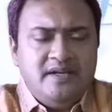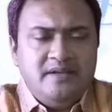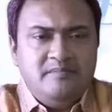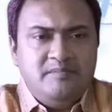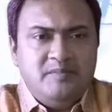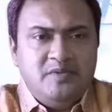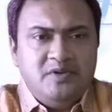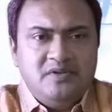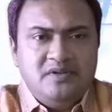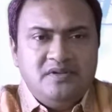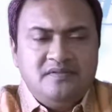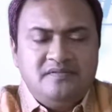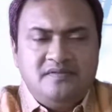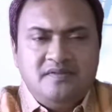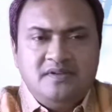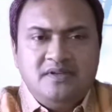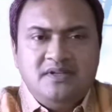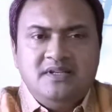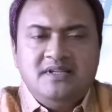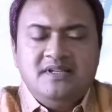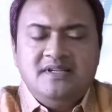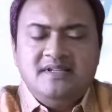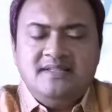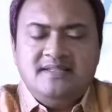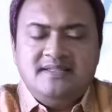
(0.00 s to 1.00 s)

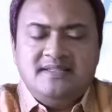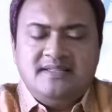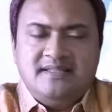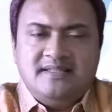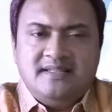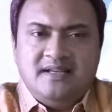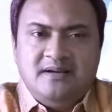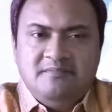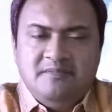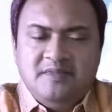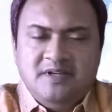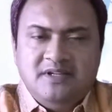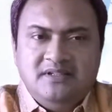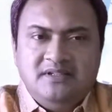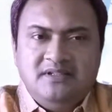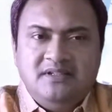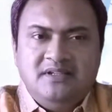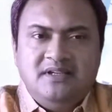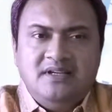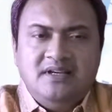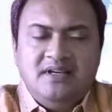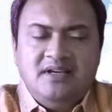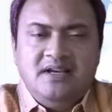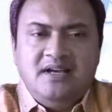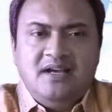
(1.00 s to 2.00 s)
beautifully
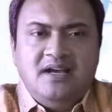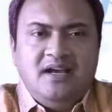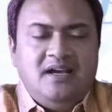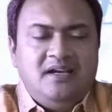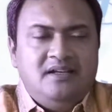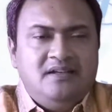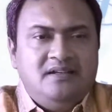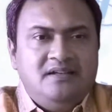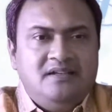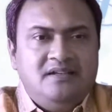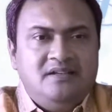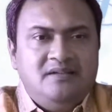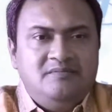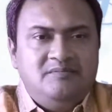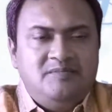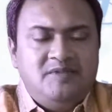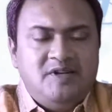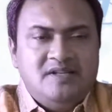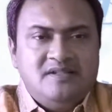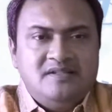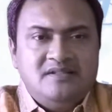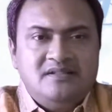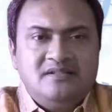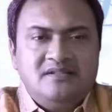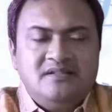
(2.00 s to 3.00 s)
summoned and
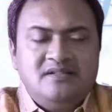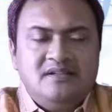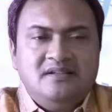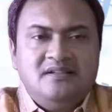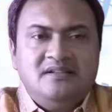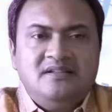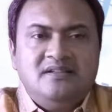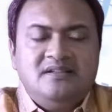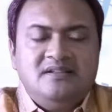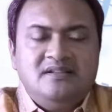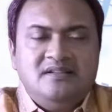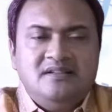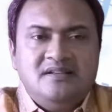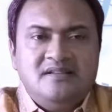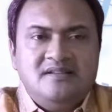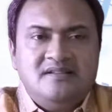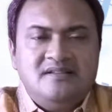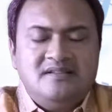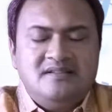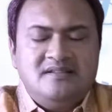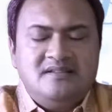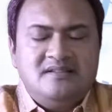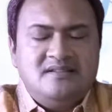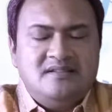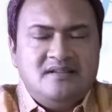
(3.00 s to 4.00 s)
presented in
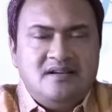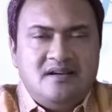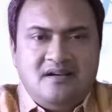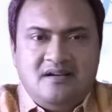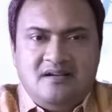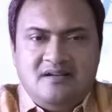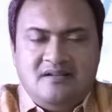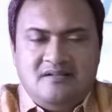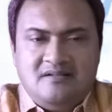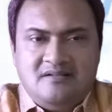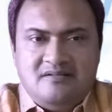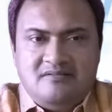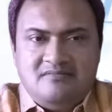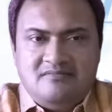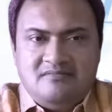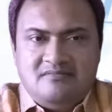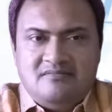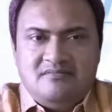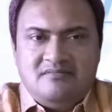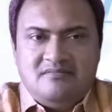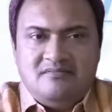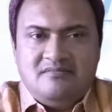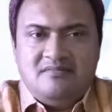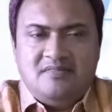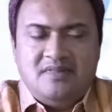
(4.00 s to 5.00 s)
this
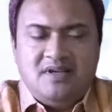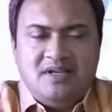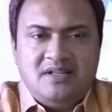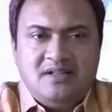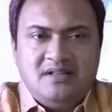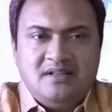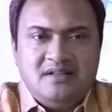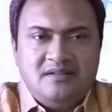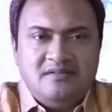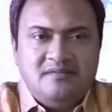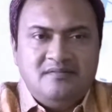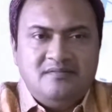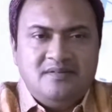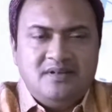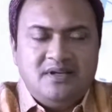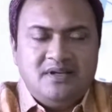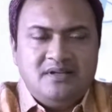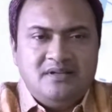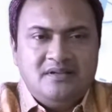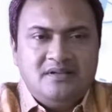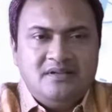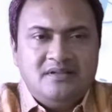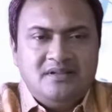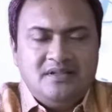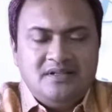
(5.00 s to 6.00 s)

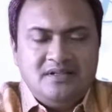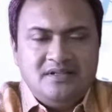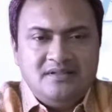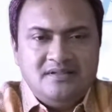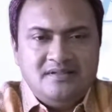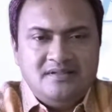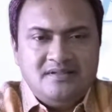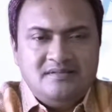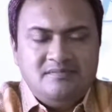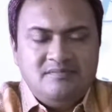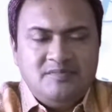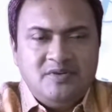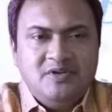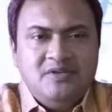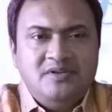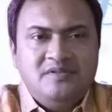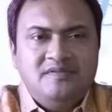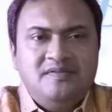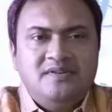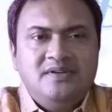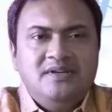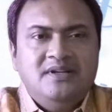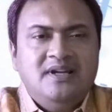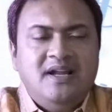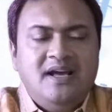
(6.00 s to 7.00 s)
in these
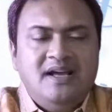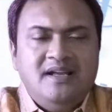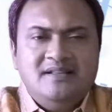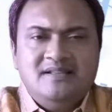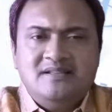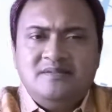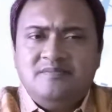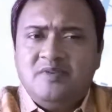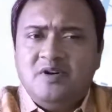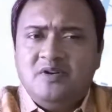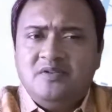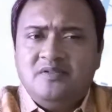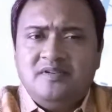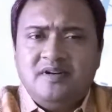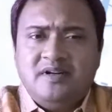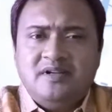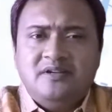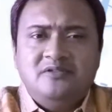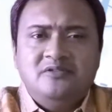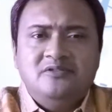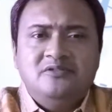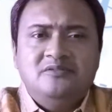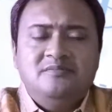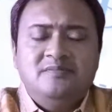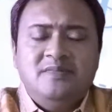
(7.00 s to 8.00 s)
beautiful lines about
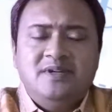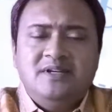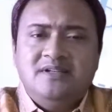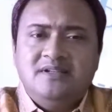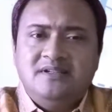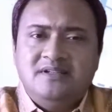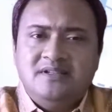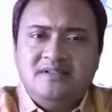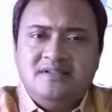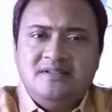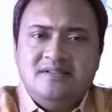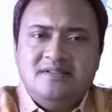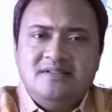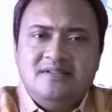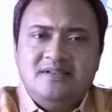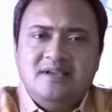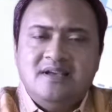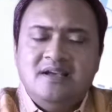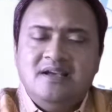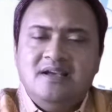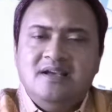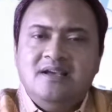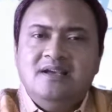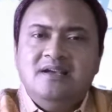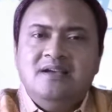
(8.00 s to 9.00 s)
recruitment is
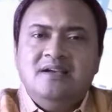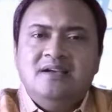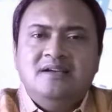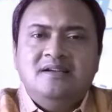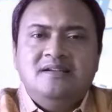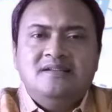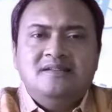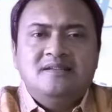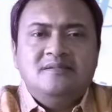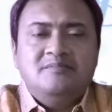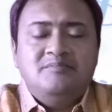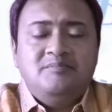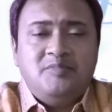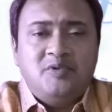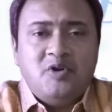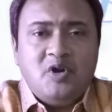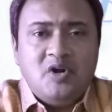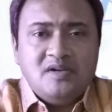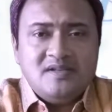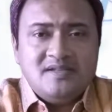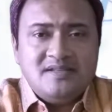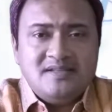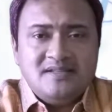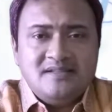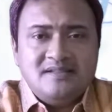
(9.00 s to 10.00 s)
it is a
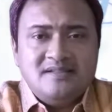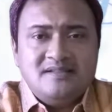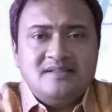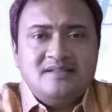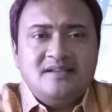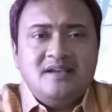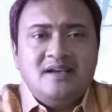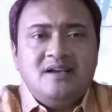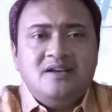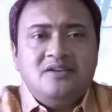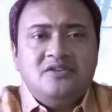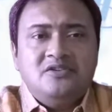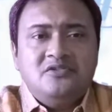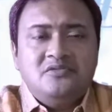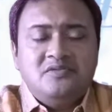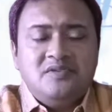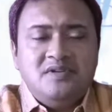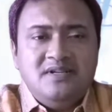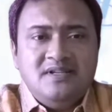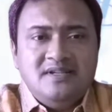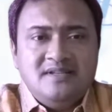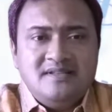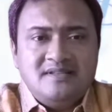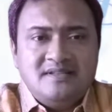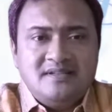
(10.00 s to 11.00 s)
process to
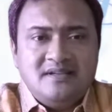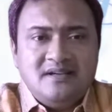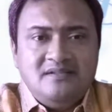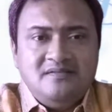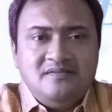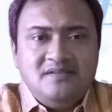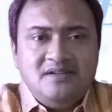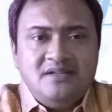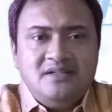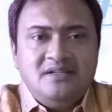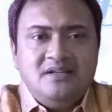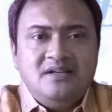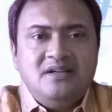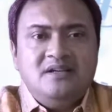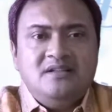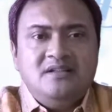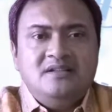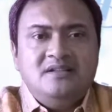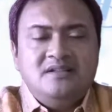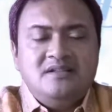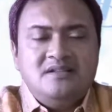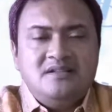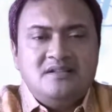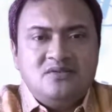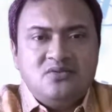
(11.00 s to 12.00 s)
discover
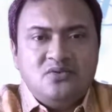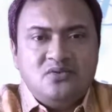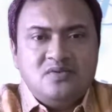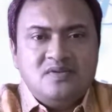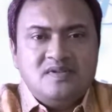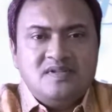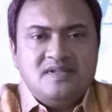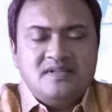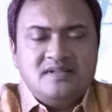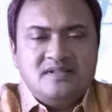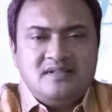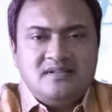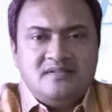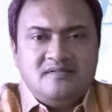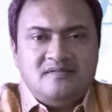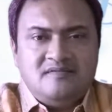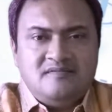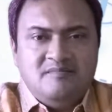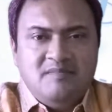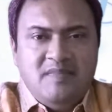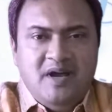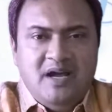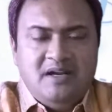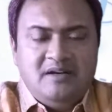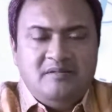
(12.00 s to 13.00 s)
the sources of
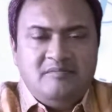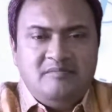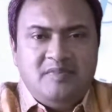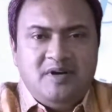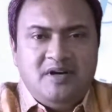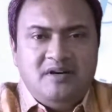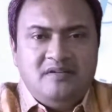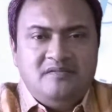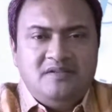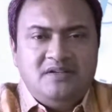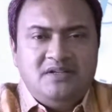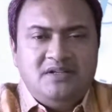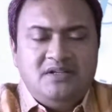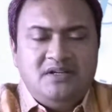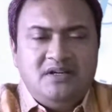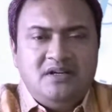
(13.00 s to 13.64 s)
manpower